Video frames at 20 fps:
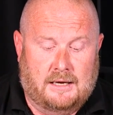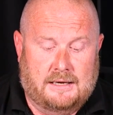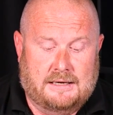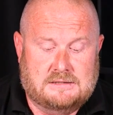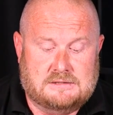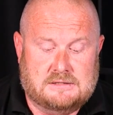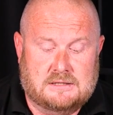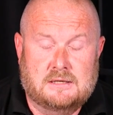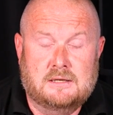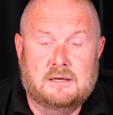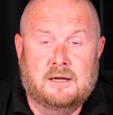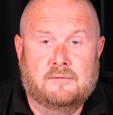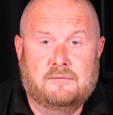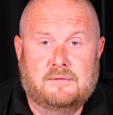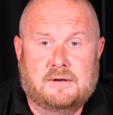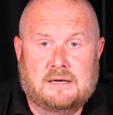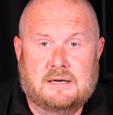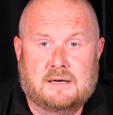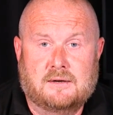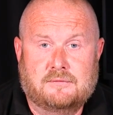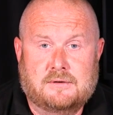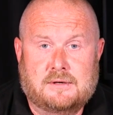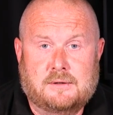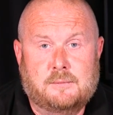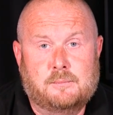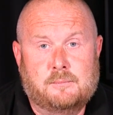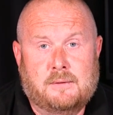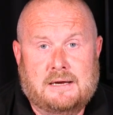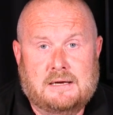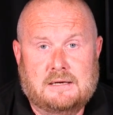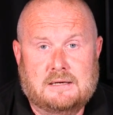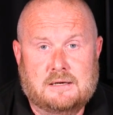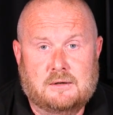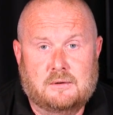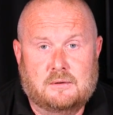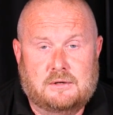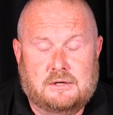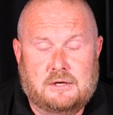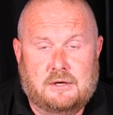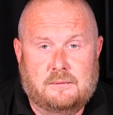It's a lovely made
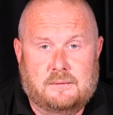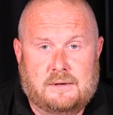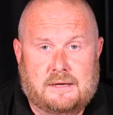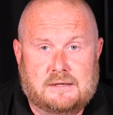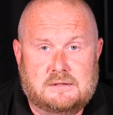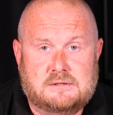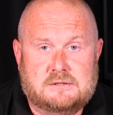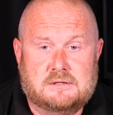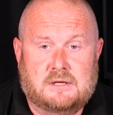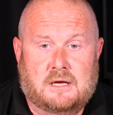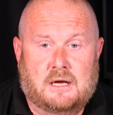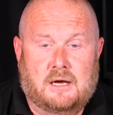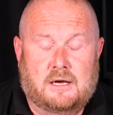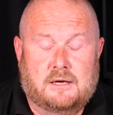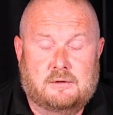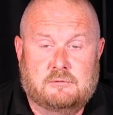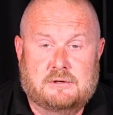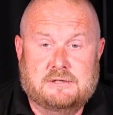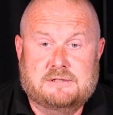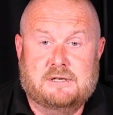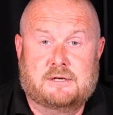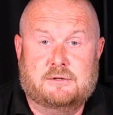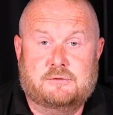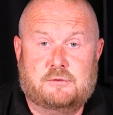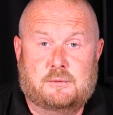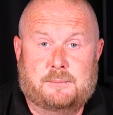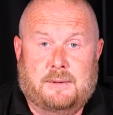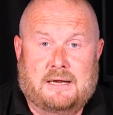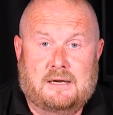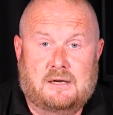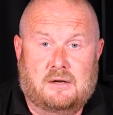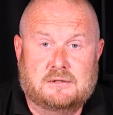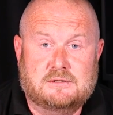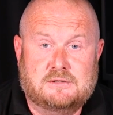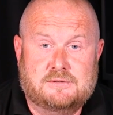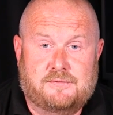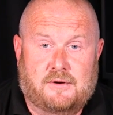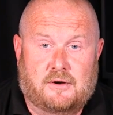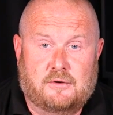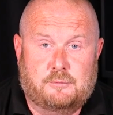little unit. It retails for about
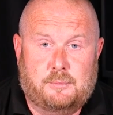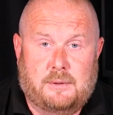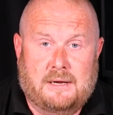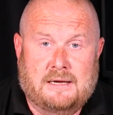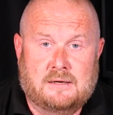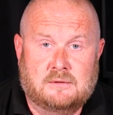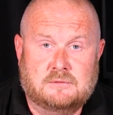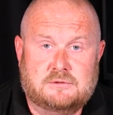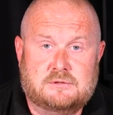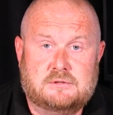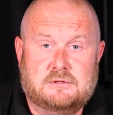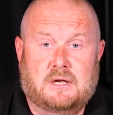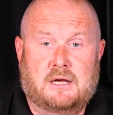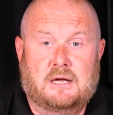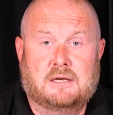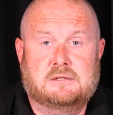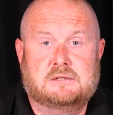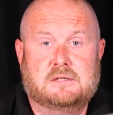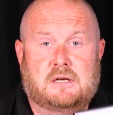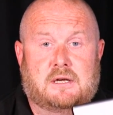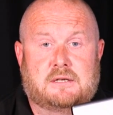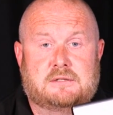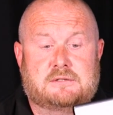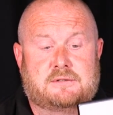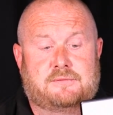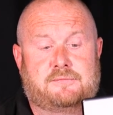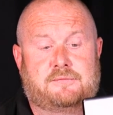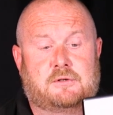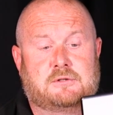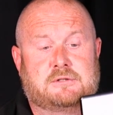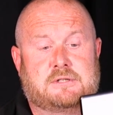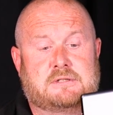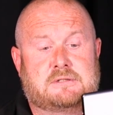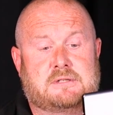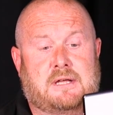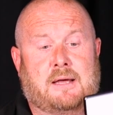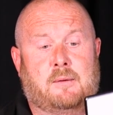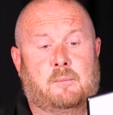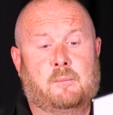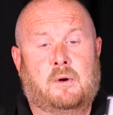£95, and it's the Phottix
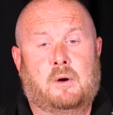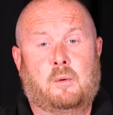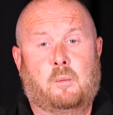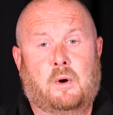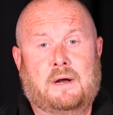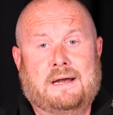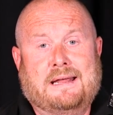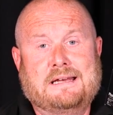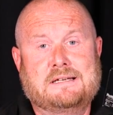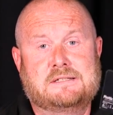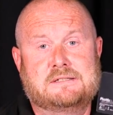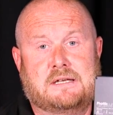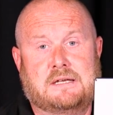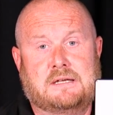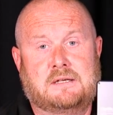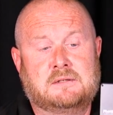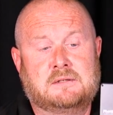M180.